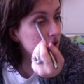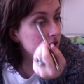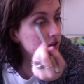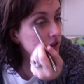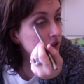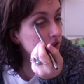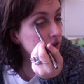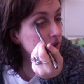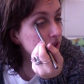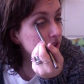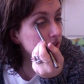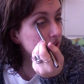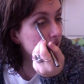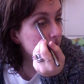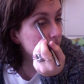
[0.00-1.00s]
Just do it like
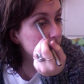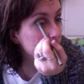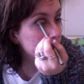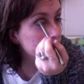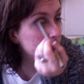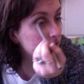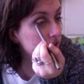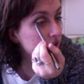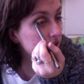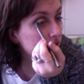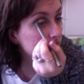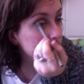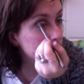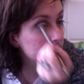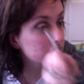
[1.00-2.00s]
that. Bring it into the
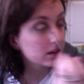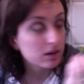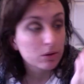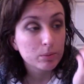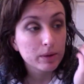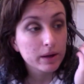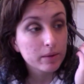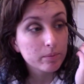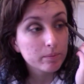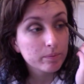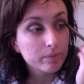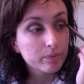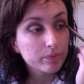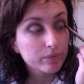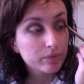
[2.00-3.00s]
crease a little bit.
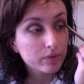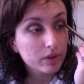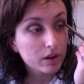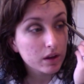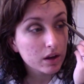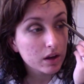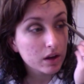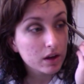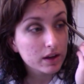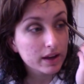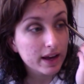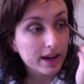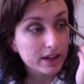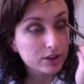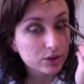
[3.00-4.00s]

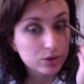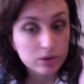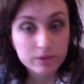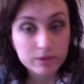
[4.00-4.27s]
Casual.